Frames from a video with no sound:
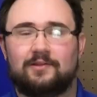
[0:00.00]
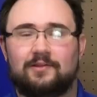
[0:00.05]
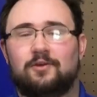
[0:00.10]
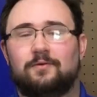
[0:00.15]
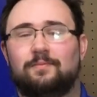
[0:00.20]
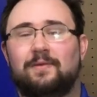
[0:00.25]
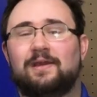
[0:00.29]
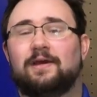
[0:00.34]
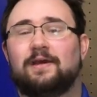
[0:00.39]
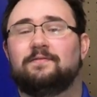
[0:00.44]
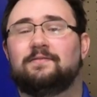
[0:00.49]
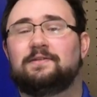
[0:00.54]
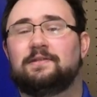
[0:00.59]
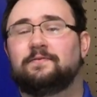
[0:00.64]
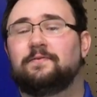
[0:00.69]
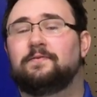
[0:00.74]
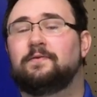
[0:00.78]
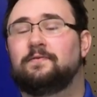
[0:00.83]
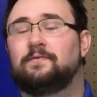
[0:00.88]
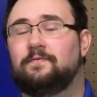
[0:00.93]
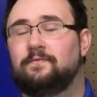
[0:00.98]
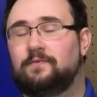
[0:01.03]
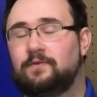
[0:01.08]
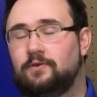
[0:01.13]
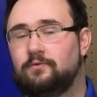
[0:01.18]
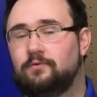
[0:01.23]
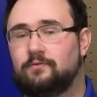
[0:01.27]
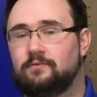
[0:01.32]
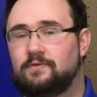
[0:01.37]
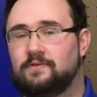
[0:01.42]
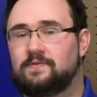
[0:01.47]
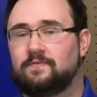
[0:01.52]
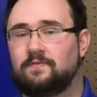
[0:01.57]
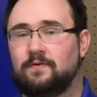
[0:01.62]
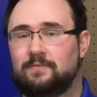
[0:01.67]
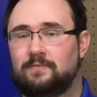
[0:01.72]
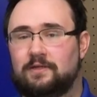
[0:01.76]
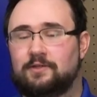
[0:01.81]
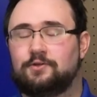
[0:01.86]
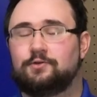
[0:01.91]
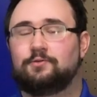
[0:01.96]
You may have different views
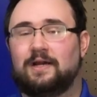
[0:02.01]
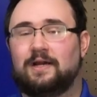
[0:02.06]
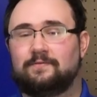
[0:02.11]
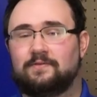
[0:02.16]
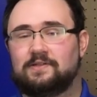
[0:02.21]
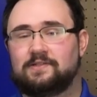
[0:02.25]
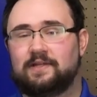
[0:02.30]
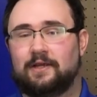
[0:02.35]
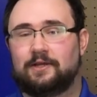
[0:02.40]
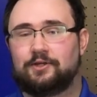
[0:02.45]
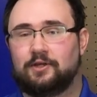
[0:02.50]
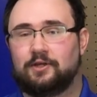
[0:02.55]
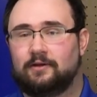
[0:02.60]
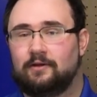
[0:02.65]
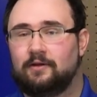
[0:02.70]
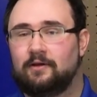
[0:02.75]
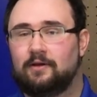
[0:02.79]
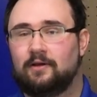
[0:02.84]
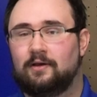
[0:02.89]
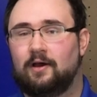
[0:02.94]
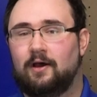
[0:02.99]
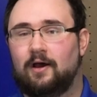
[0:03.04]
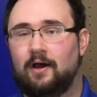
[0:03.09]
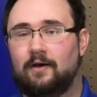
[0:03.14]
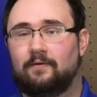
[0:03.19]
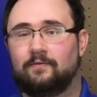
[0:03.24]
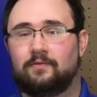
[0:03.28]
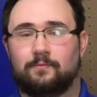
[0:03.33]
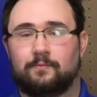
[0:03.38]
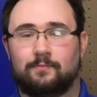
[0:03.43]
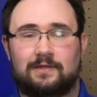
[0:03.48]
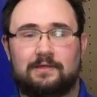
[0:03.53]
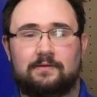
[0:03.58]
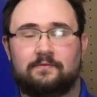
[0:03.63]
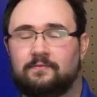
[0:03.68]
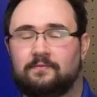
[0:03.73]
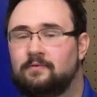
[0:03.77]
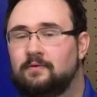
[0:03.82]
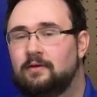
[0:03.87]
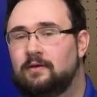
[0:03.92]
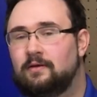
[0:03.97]
from each driver station of the
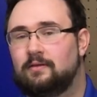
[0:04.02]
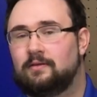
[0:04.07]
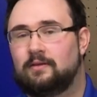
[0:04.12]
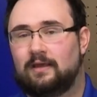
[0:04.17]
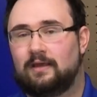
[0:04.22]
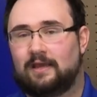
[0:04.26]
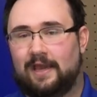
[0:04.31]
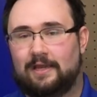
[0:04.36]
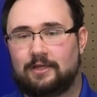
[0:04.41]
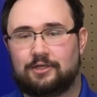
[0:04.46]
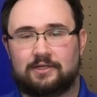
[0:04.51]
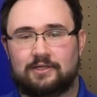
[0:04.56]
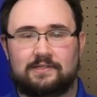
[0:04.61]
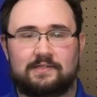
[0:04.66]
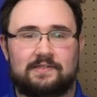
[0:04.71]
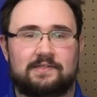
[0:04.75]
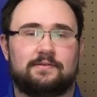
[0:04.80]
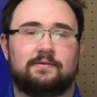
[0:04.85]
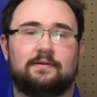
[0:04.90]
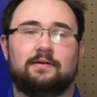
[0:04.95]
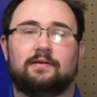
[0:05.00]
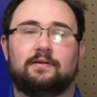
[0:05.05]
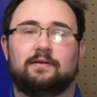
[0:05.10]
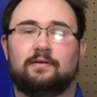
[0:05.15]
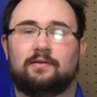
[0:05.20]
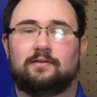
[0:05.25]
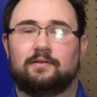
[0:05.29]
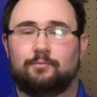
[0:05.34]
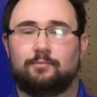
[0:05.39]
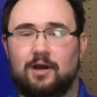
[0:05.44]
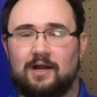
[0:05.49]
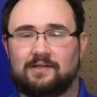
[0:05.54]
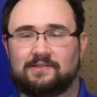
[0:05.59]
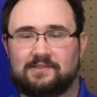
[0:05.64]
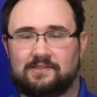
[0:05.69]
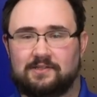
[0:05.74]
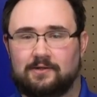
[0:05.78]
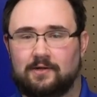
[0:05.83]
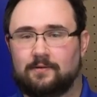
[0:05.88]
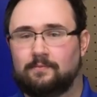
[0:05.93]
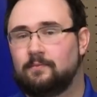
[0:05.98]
reef, the cages, the
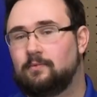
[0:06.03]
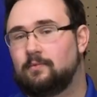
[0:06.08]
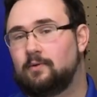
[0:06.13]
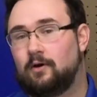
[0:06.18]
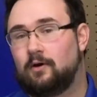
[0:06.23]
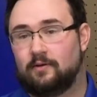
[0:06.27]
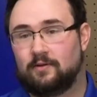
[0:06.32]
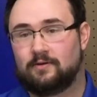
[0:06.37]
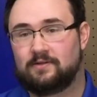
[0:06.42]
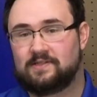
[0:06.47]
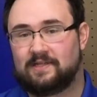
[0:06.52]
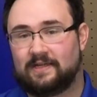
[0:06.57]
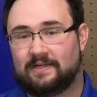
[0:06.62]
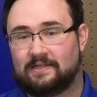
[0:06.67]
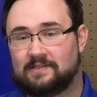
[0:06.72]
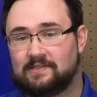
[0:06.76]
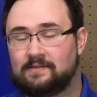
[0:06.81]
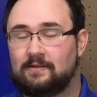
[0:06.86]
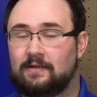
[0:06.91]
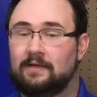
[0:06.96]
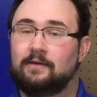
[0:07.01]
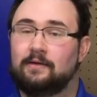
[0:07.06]
processor, all those things.